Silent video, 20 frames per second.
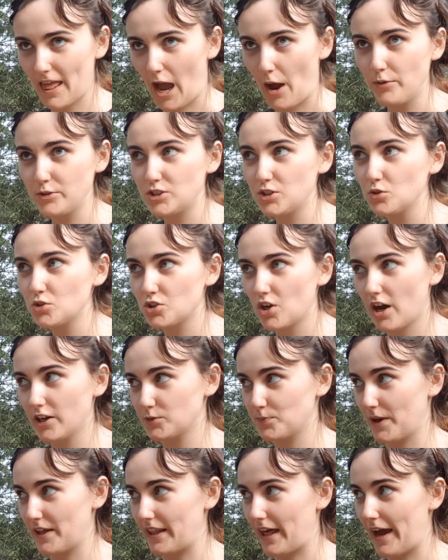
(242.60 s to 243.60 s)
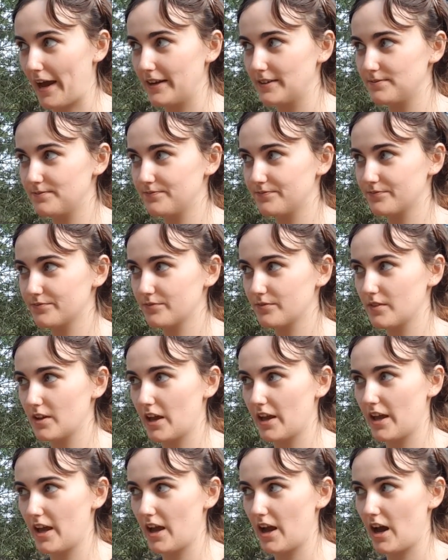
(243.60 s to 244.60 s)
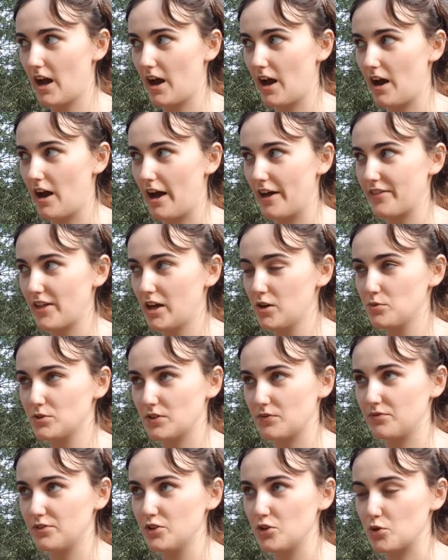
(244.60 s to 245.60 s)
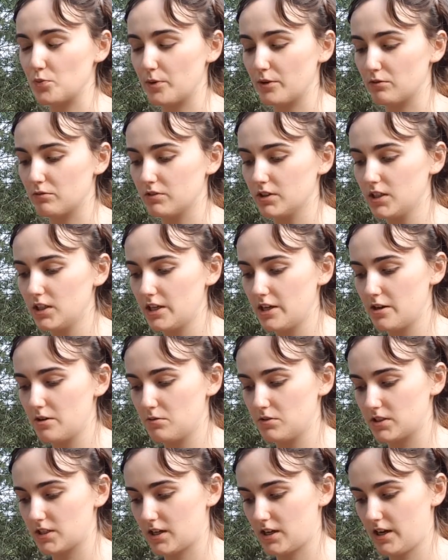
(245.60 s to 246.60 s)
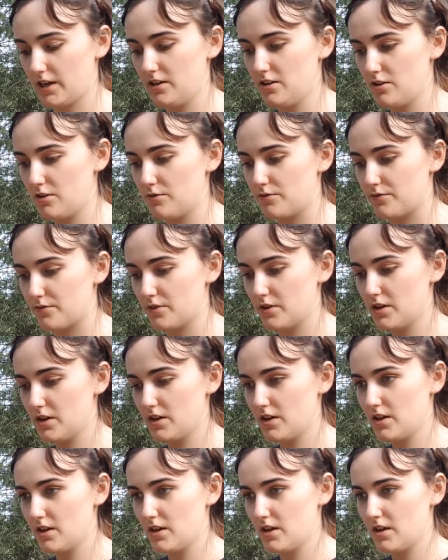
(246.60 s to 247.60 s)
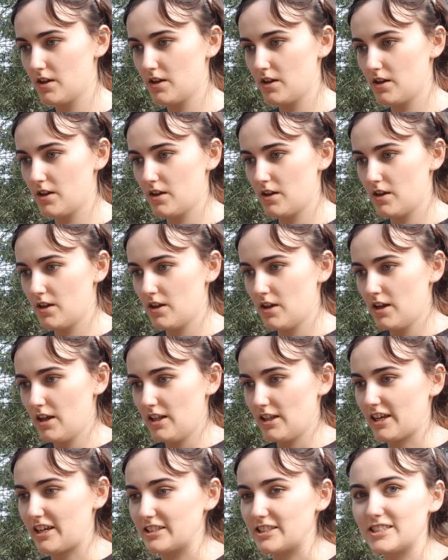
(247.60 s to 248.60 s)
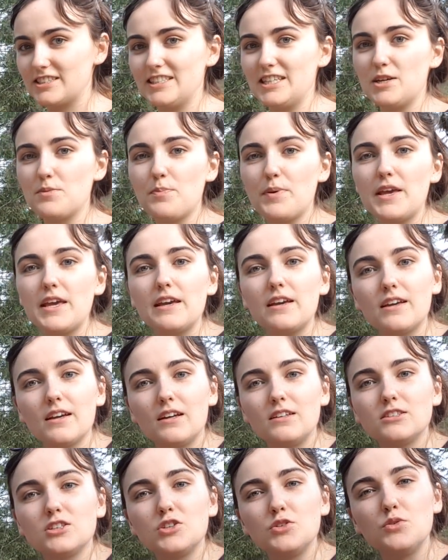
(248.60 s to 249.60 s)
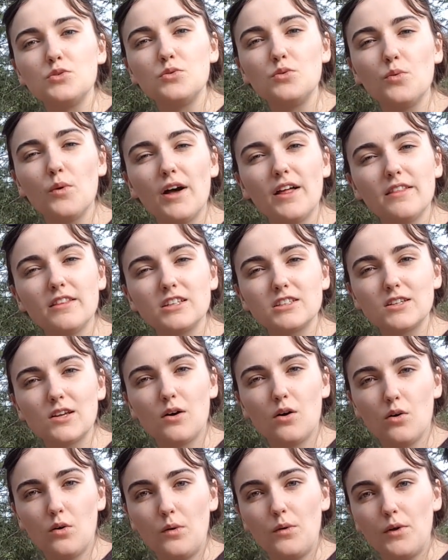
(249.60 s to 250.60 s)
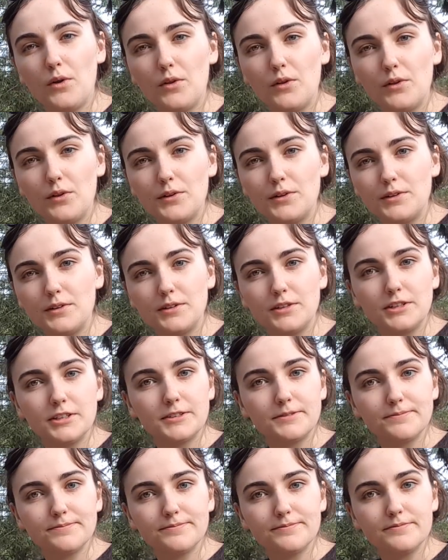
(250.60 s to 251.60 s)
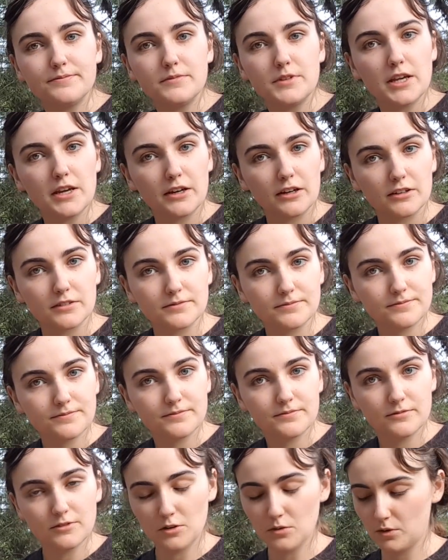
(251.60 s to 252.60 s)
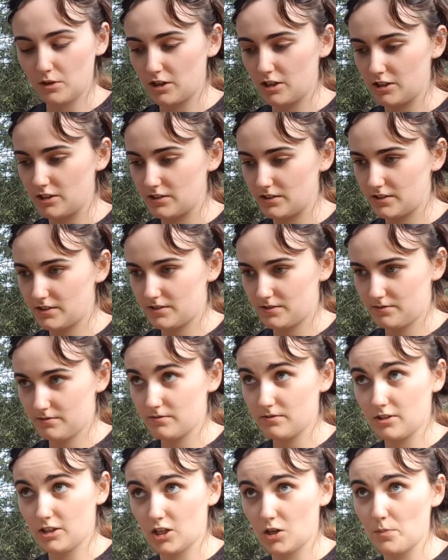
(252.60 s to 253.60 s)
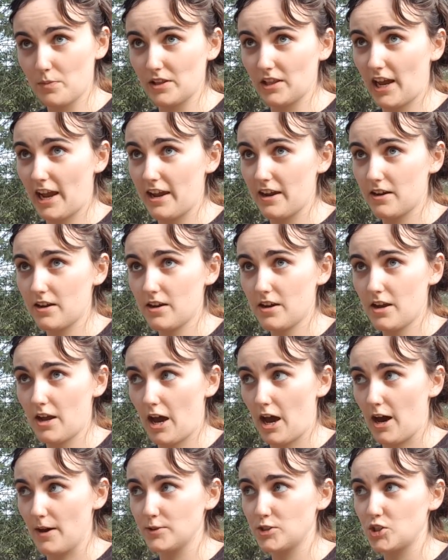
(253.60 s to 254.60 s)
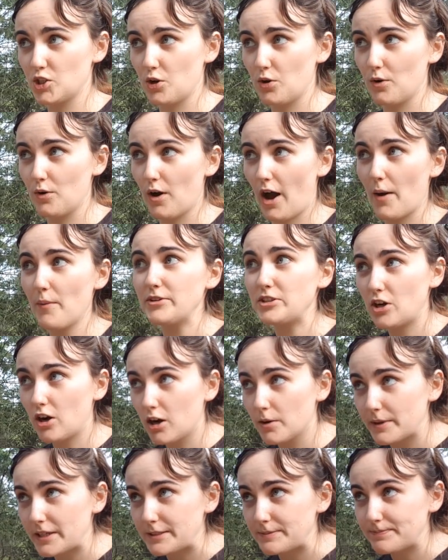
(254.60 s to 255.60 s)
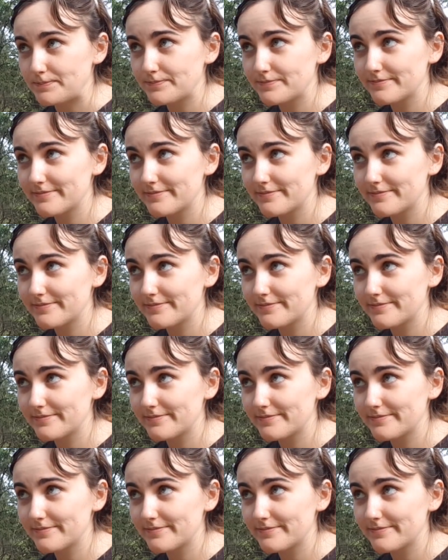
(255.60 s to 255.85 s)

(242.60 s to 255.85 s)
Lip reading: was so shocked by that. I thought it was a fluke, but really it was kind of a sneak peek into what this whole year was going to be like. So I went to Harbin.